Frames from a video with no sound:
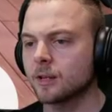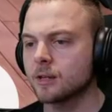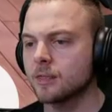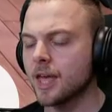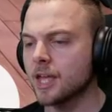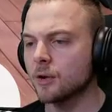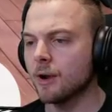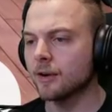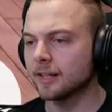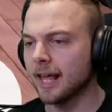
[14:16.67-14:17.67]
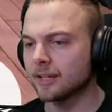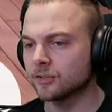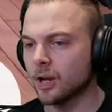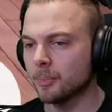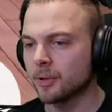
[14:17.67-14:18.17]
There you are at last,
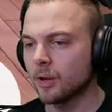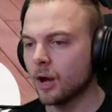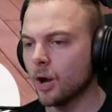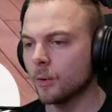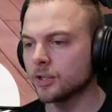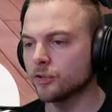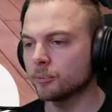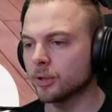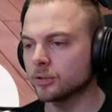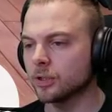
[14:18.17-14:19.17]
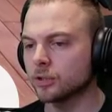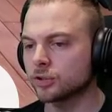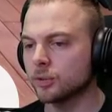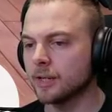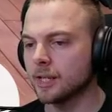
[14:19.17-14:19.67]
Hop. Oh, and you've brought along
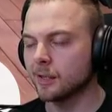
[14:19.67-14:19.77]
Squiddy.